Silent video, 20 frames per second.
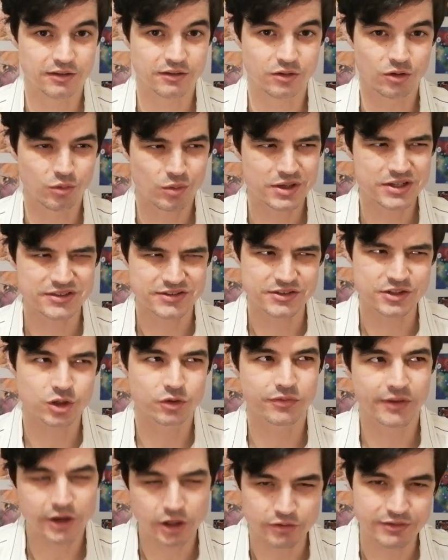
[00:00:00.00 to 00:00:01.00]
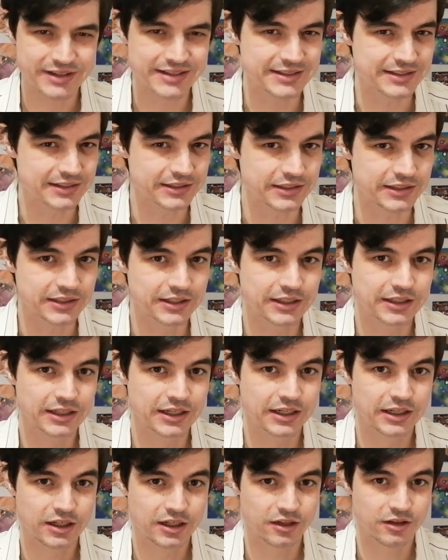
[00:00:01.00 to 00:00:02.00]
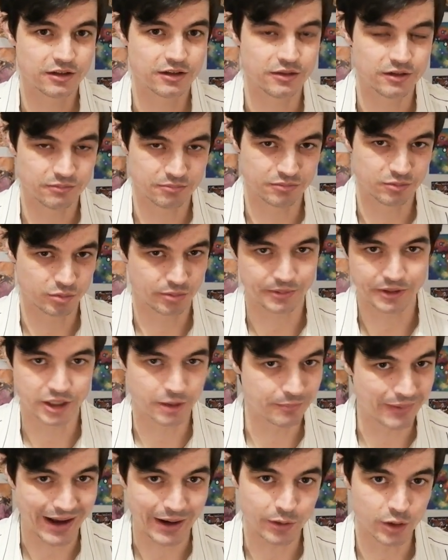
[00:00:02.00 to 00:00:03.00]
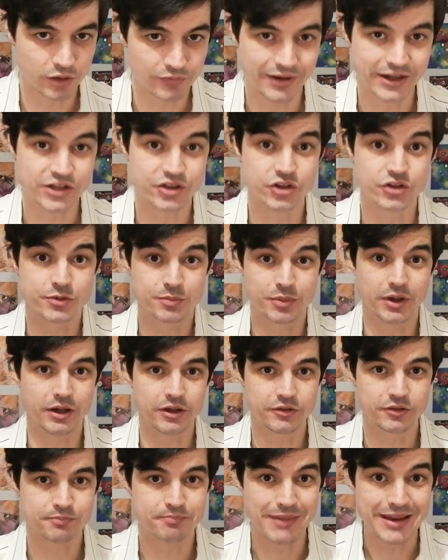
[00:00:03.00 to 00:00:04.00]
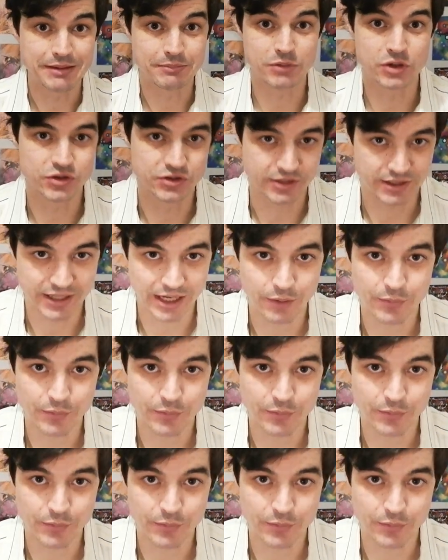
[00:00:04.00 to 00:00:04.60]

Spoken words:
or was until very recently, probably come back with a vengeance, but make music.